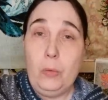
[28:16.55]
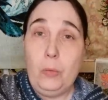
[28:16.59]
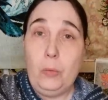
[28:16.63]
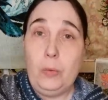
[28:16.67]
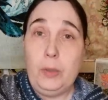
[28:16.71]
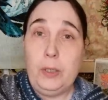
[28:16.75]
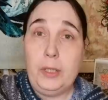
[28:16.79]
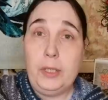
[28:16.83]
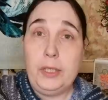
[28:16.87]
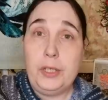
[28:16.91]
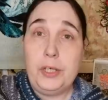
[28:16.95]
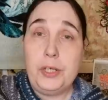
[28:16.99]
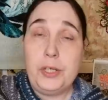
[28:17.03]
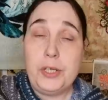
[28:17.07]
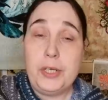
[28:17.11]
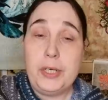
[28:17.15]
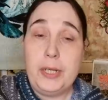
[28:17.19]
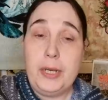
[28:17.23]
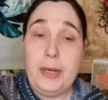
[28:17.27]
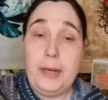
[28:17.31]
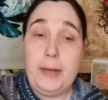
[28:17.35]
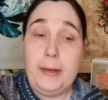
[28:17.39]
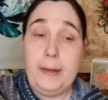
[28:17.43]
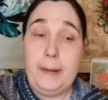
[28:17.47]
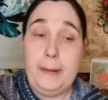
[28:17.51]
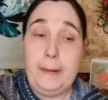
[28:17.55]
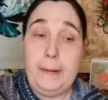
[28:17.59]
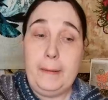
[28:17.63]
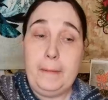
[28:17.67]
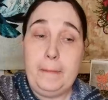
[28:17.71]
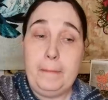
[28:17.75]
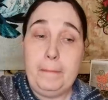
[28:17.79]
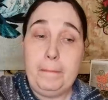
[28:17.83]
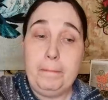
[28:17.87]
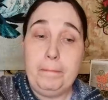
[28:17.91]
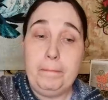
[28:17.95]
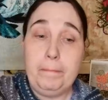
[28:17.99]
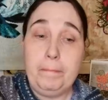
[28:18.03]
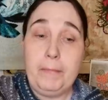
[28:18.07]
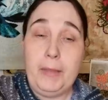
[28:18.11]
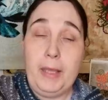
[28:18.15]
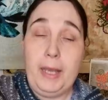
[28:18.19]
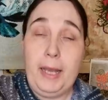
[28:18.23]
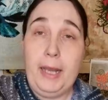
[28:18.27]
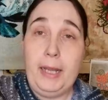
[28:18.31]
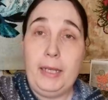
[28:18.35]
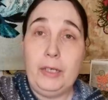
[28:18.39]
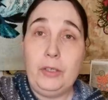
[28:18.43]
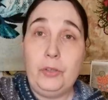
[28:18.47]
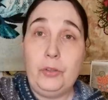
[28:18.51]
which um,
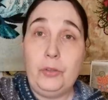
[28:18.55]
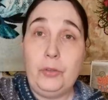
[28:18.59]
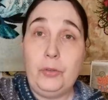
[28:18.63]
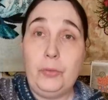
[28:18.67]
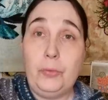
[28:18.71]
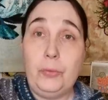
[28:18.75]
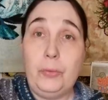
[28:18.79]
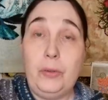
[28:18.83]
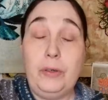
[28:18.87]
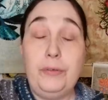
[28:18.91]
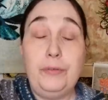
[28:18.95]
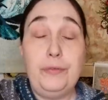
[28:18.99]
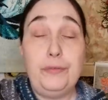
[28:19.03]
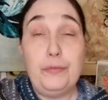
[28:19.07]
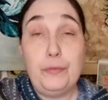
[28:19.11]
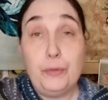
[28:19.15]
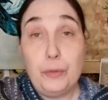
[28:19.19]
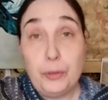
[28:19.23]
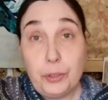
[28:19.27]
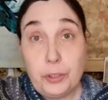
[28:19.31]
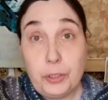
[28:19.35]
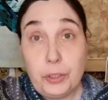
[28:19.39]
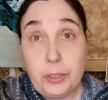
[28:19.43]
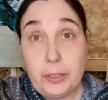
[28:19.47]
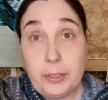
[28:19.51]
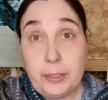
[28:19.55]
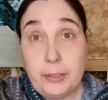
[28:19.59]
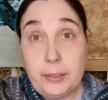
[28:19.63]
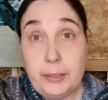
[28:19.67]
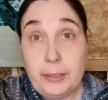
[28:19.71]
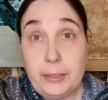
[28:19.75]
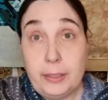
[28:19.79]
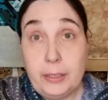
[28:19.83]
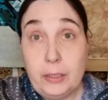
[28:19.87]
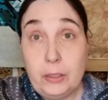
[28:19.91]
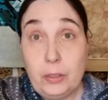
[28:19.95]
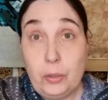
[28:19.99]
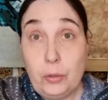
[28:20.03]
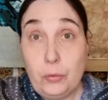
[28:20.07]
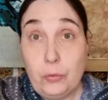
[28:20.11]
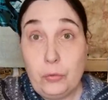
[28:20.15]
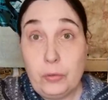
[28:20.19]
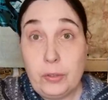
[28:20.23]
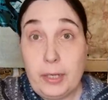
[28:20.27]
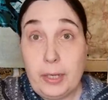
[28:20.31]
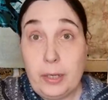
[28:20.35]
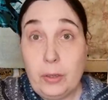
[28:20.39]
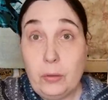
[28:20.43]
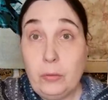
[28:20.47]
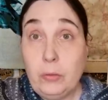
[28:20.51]
had to unfortunately
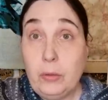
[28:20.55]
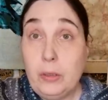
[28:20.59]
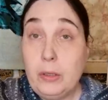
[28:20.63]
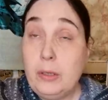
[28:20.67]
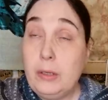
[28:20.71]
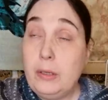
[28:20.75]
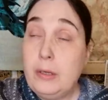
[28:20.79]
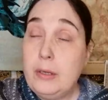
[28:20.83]
close down.